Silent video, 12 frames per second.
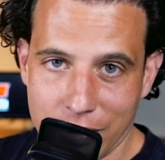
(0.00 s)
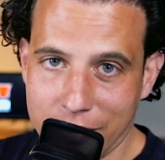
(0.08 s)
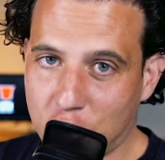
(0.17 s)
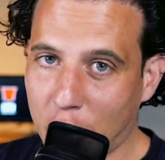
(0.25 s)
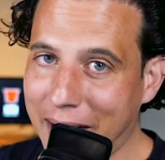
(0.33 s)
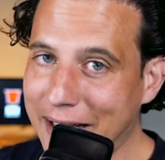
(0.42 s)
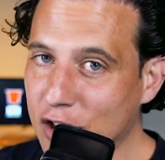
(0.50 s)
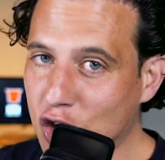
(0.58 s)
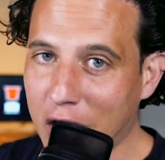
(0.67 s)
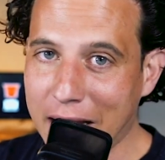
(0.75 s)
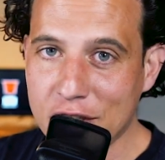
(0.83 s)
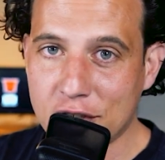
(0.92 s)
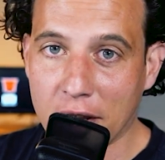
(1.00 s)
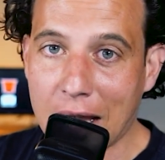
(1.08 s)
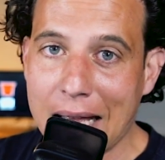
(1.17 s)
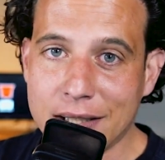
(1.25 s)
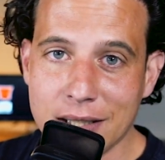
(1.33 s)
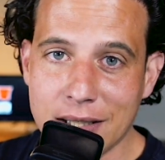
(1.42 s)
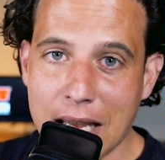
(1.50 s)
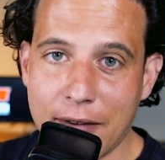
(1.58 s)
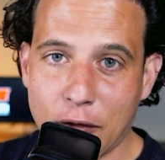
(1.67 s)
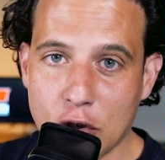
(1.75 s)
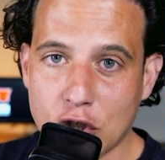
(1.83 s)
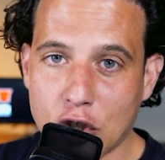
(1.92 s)
Trading has changed a lot since I
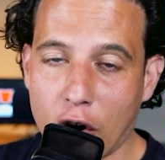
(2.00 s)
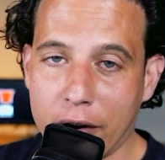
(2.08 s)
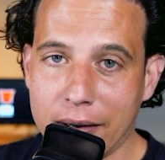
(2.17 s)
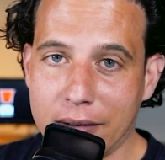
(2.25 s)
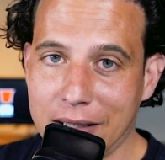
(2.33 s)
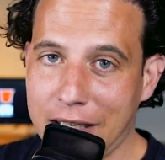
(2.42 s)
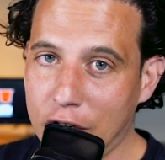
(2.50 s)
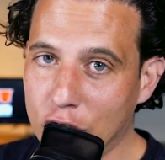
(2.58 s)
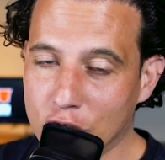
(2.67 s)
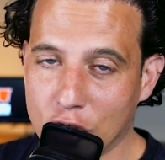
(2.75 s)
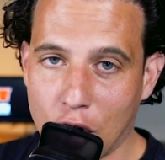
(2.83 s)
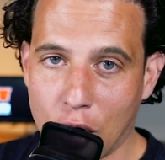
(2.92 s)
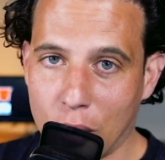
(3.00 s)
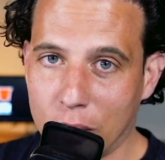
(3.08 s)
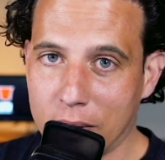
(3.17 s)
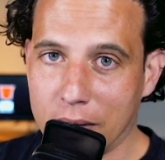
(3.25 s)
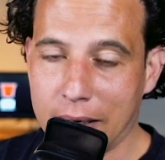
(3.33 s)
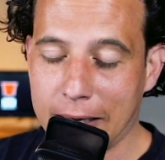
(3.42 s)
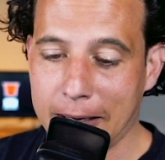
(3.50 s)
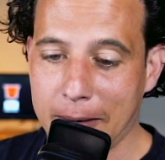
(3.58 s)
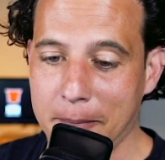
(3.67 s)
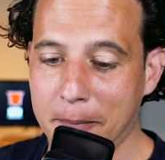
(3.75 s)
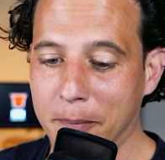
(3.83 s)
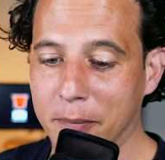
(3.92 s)
first started years ago.
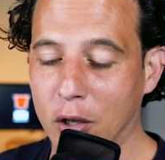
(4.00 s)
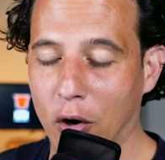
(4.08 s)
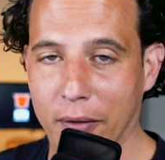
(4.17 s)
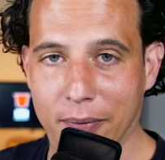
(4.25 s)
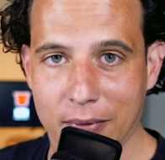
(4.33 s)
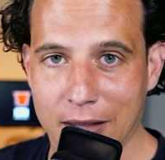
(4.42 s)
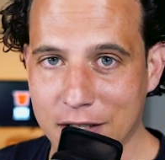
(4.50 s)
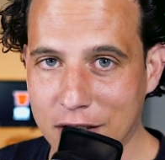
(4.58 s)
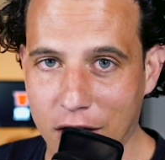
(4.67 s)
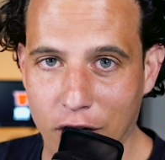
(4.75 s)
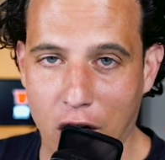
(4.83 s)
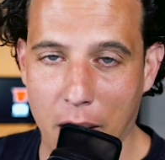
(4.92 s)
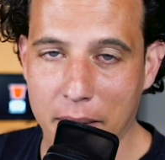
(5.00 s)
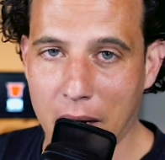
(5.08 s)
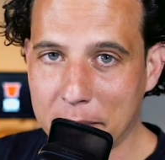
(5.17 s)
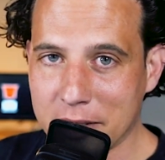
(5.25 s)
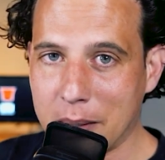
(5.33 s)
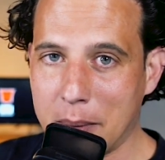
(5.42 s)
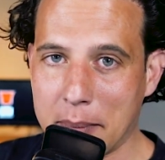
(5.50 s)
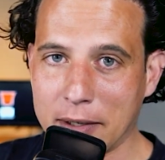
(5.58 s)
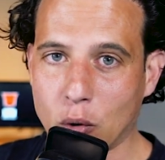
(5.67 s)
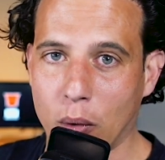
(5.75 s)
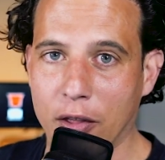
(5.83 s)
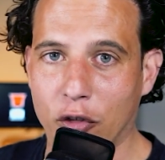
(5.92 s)
This year coming up is going to be my
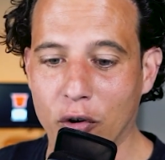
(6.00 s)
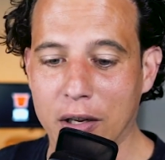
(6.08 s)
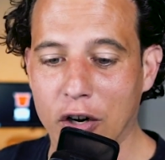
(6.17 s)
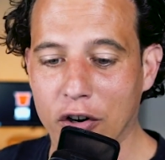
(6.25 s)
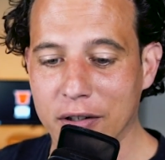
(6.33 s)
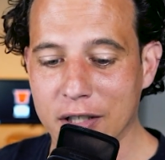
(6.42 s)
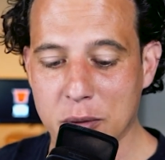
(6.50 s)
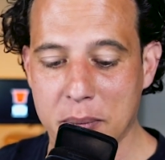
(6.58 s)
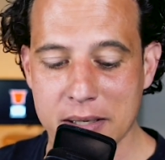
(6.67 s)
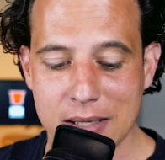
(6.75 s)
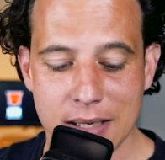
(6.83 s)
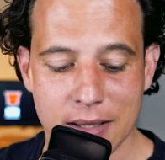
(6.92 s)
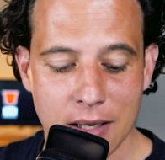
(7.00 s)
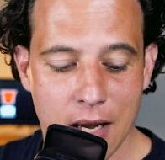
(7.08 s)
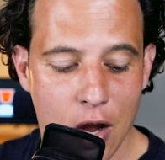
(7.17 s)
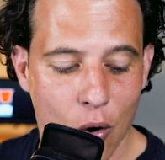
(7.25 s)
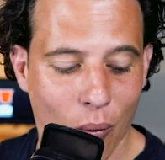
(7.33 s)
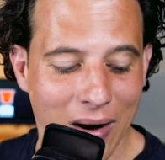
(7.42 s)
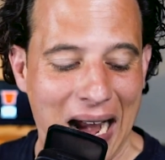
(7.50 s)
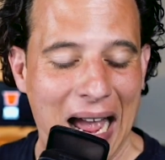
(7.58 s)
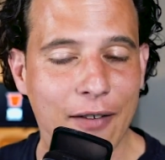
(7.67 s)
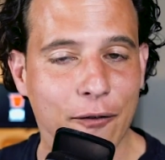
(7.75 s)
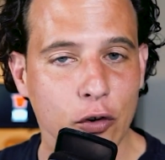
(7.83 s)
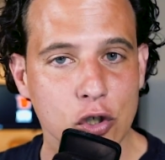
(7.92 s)
23rd year in this business. When
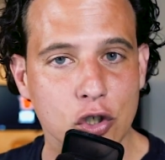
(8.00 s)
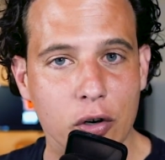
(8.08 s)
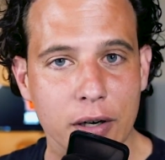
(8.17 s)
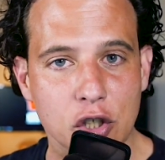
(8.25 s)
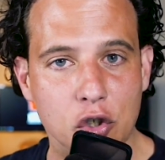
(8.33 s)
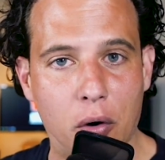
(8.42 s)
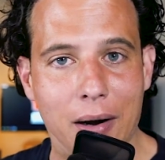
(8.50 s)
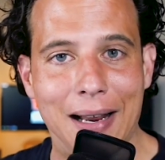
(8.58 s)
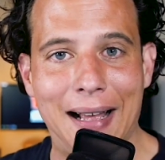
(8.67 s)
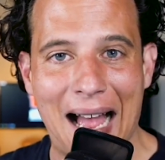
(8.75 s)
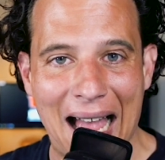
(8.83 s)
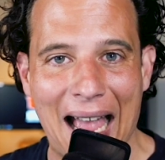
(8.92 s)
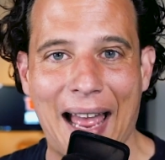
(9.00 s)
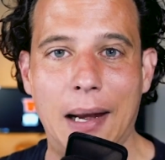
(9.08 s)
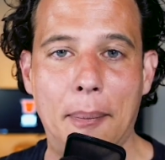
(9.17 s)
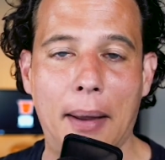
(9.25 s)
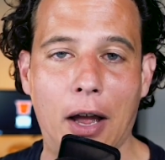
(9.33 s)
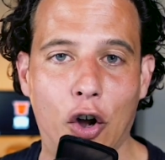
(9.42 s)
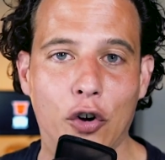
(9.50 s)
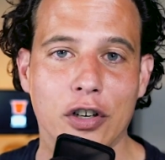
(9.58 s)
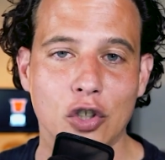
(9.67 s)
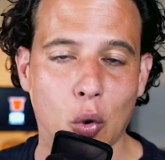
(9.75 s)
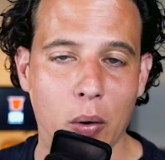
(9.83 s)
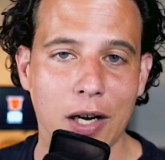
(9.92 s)
I first started trading, I had to pay
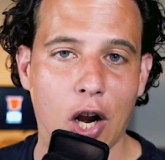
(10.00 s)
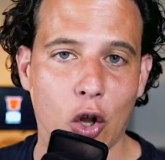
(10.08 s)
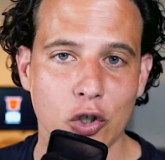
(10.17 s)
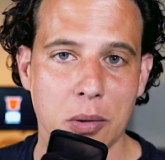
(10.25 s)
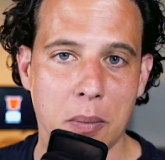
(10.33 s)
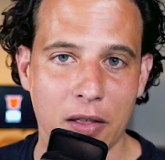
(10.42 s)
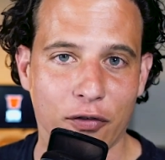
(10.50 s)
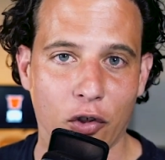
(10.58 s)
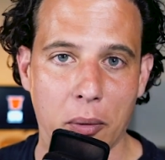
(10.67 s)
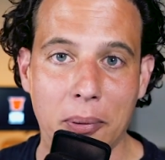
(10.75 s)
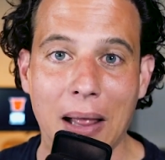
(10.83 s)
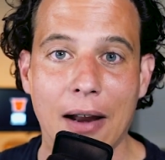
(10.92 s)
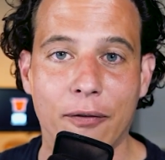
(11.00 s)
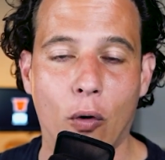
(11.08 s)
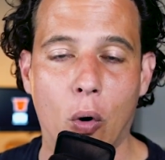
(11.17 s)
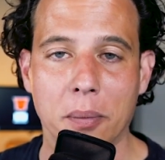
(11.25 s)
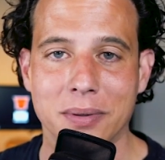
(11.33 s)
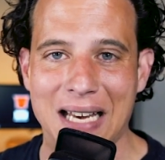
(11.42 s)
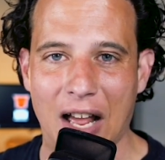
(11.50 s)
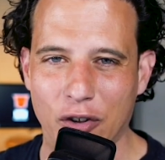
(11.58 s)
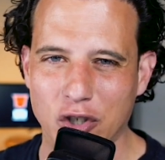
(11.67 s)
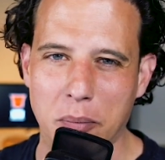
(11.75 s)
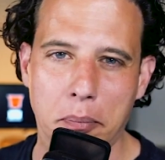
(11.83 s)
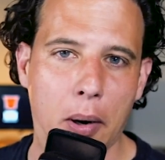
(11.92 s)
$120 a month for the platforms. Now
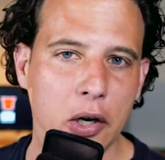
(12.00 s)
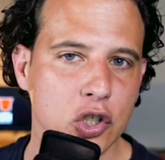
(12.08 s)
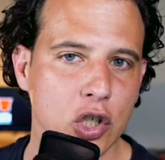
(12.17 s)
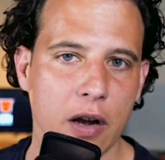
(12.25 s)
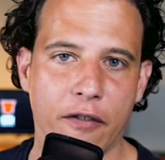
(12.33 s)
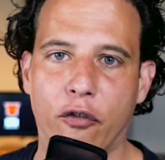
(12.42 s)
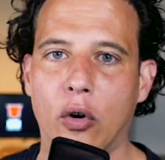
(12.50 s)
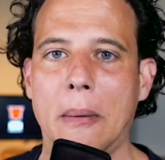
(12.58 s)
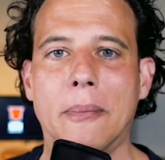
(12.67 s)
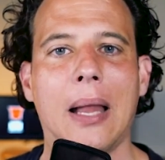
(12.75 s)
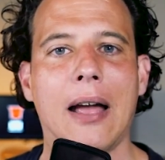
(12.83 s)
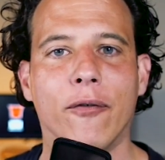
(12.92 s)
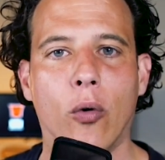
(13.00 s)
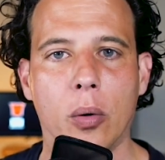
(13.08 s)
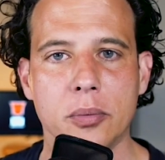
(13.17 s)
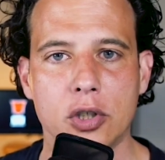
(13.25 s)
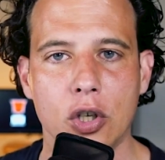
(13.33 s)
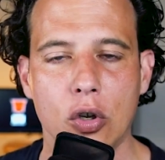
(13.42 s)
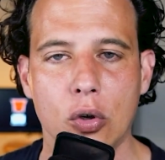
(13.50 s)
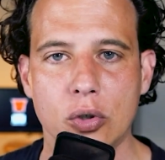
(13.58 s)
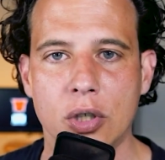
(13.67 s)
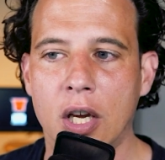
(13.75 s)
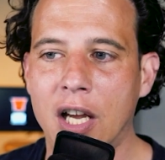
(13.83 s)
there's a bunch of free platforms to use.